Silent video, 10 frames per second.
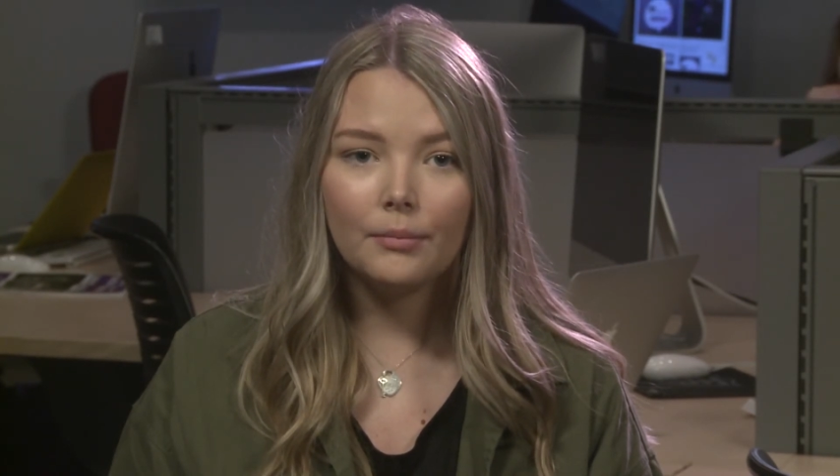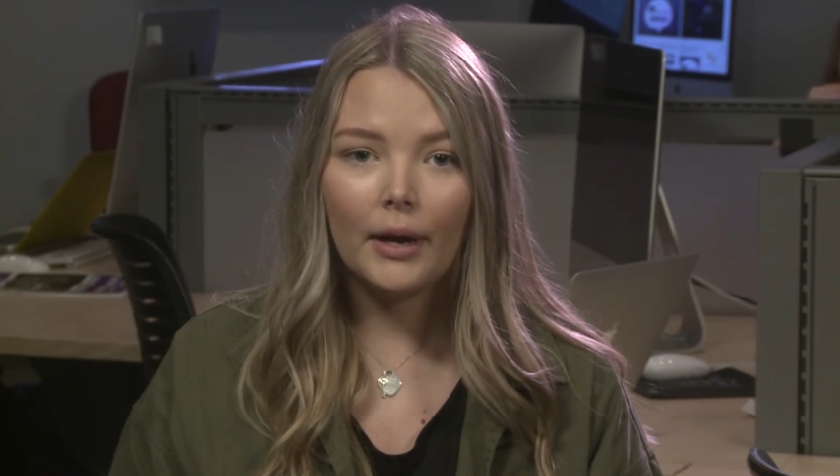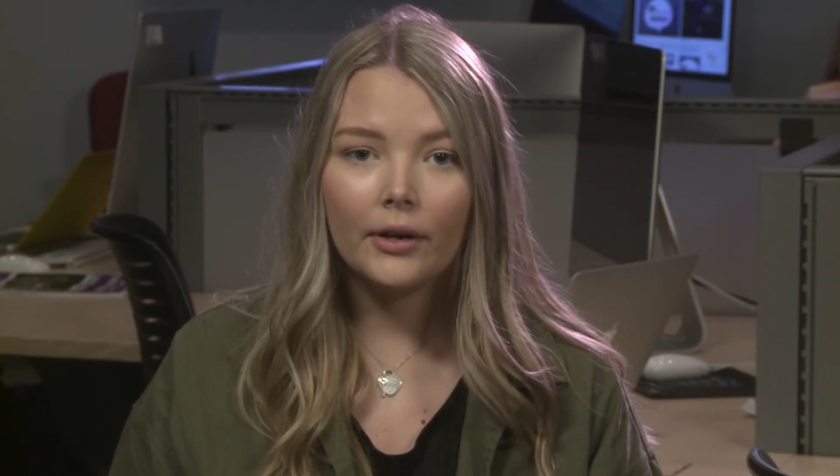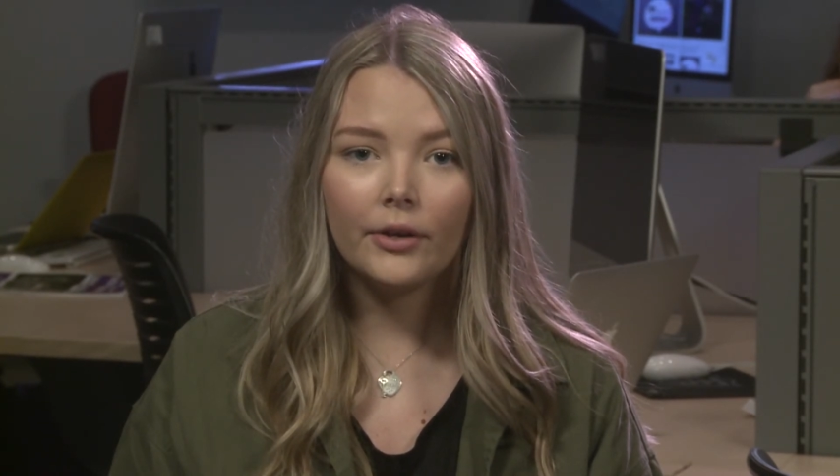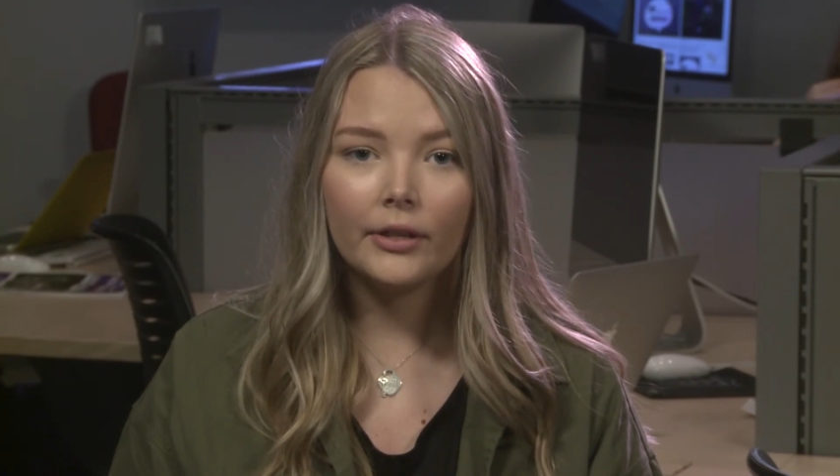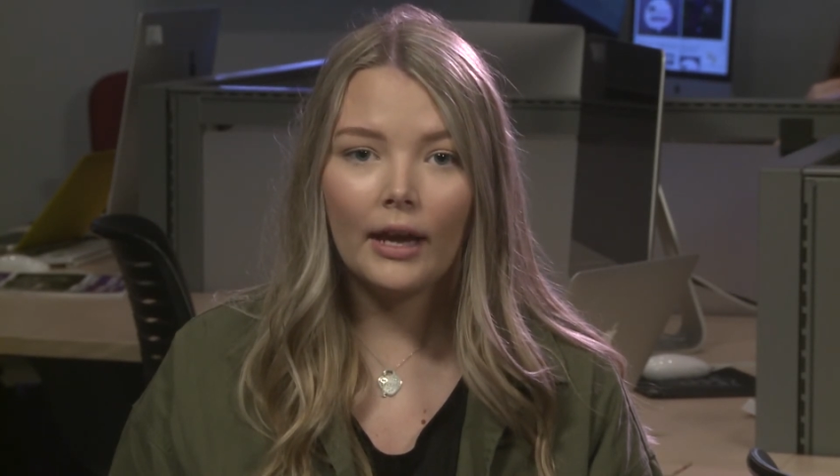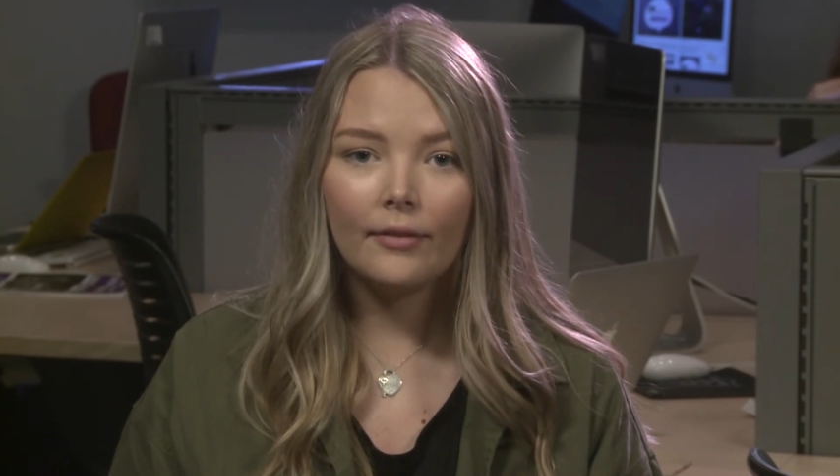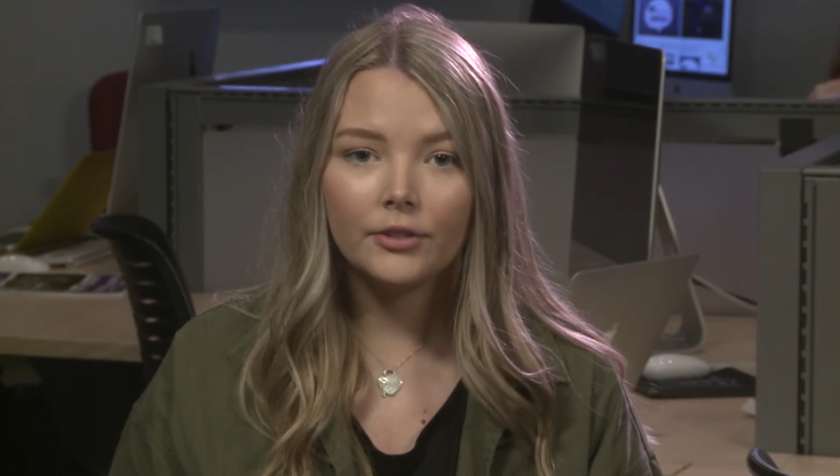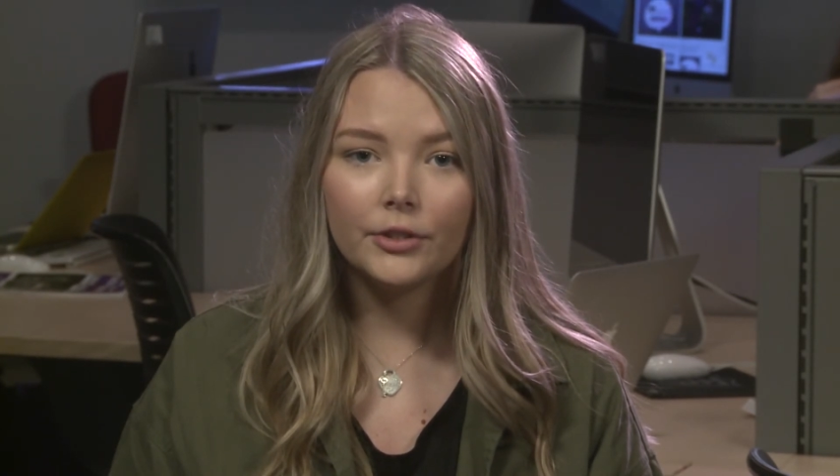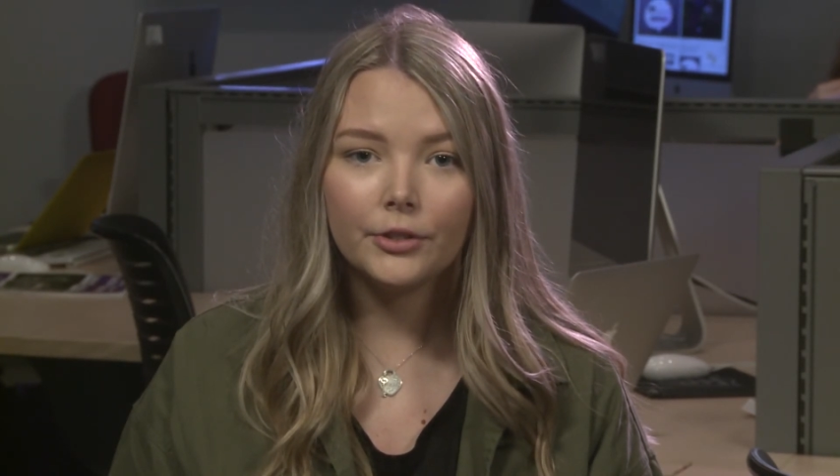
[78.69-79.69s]
by early
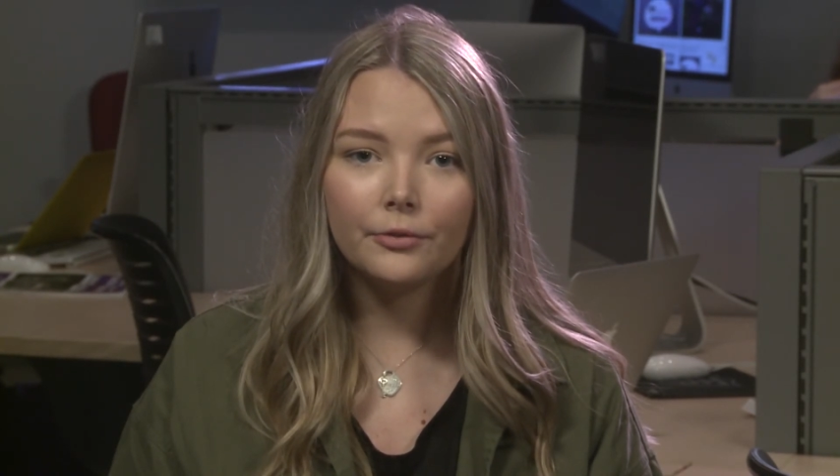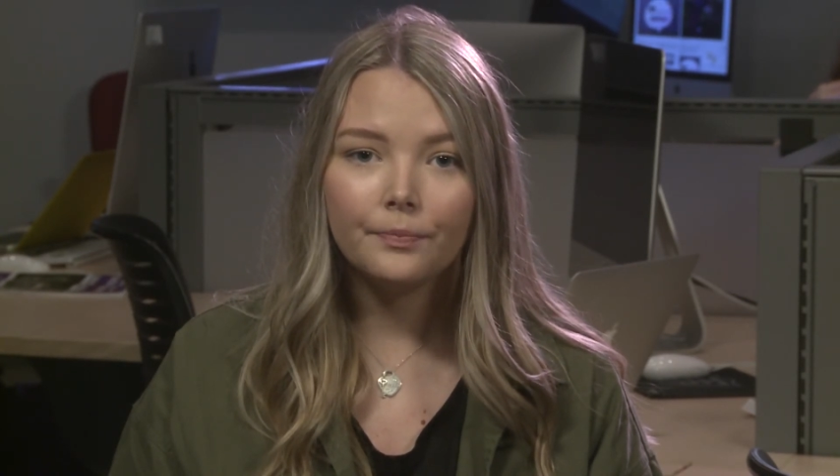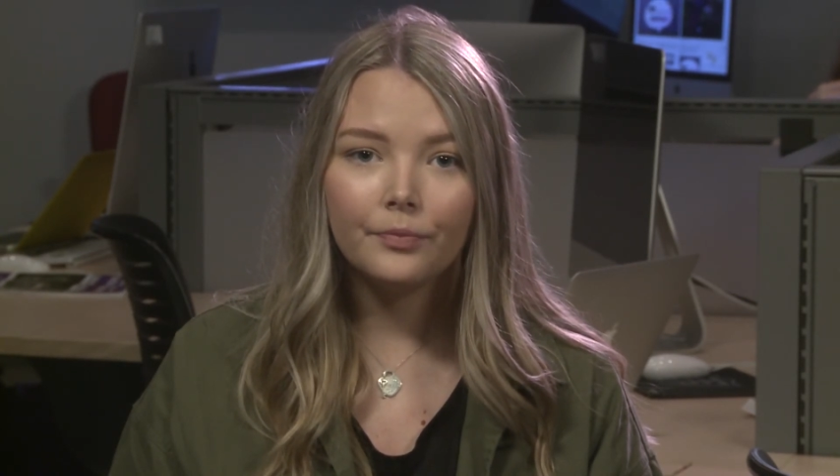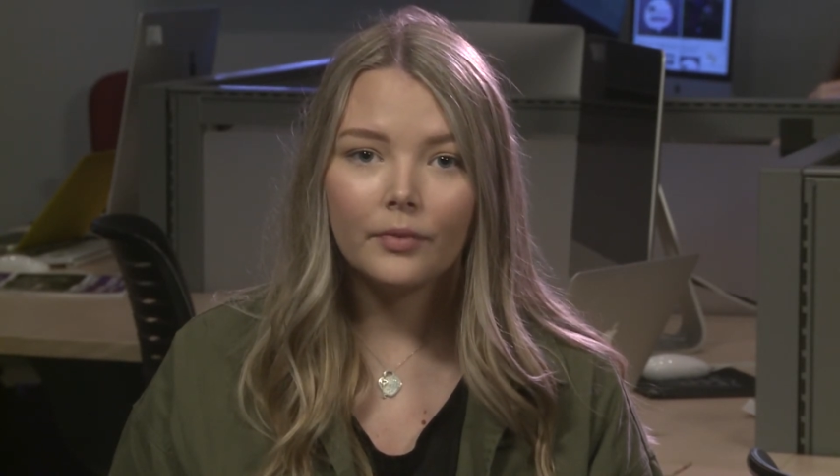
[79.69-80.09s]
afternoon.